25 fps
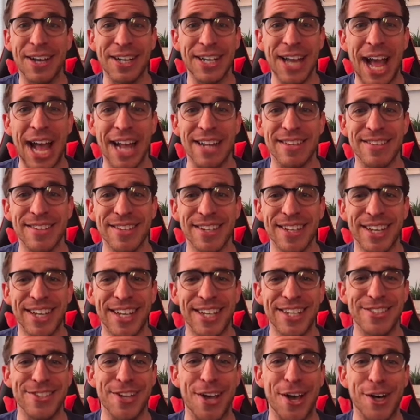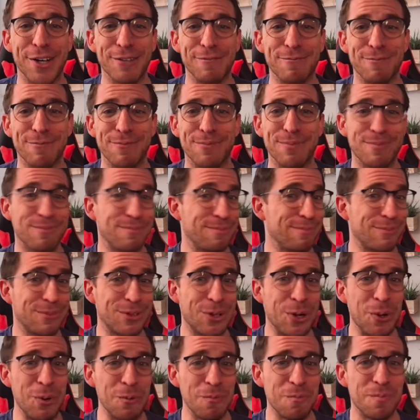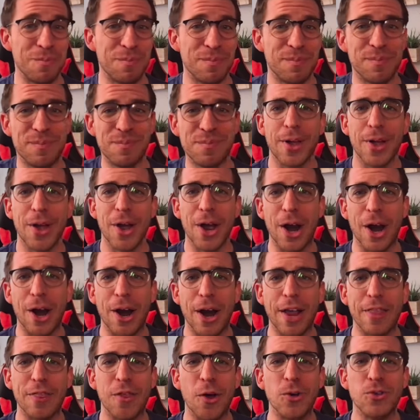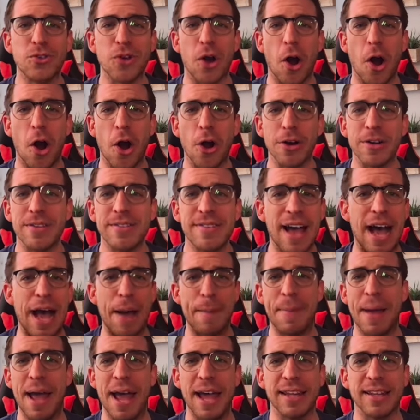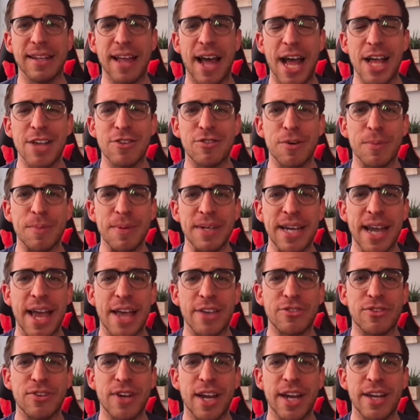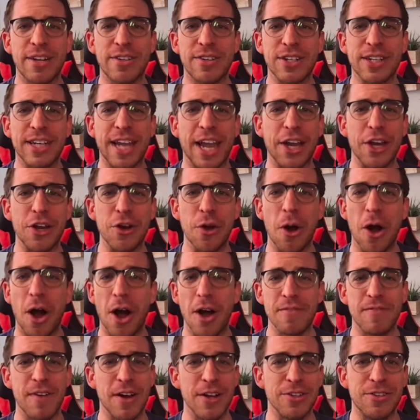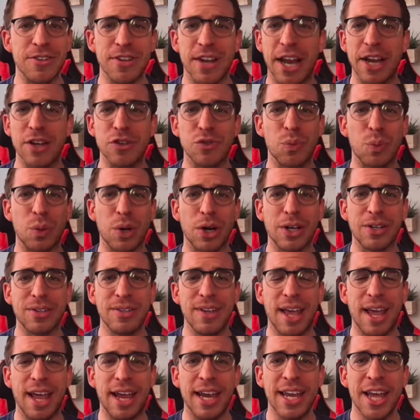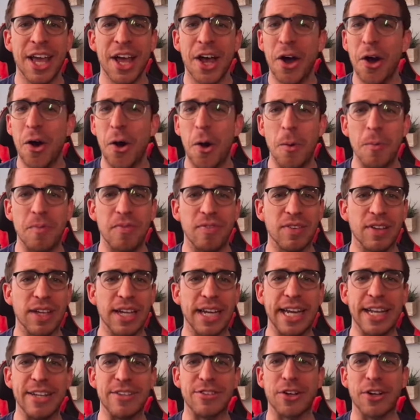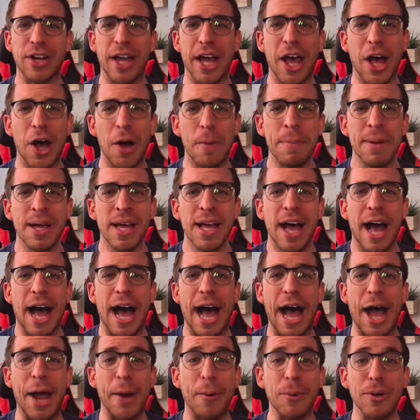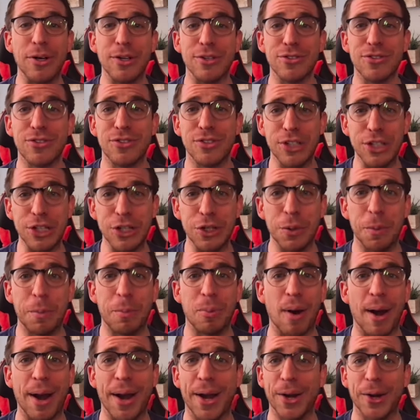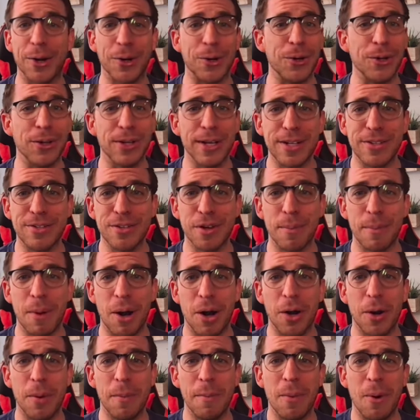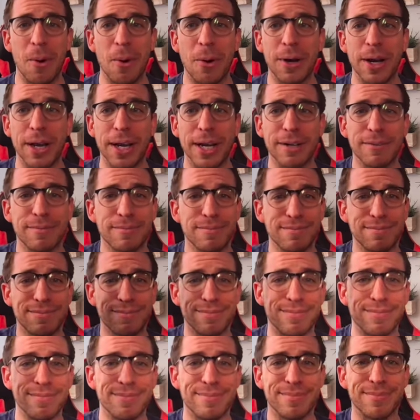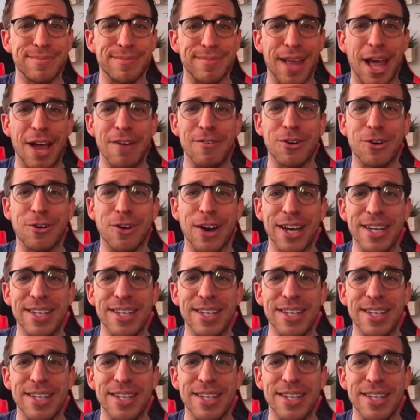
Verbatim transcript: not? So cool. All right, those are our top headlines from yesterday to get you off on today's workday. Hopefully, it's going to help. I will see you bright and early tomorrow morning. Have a great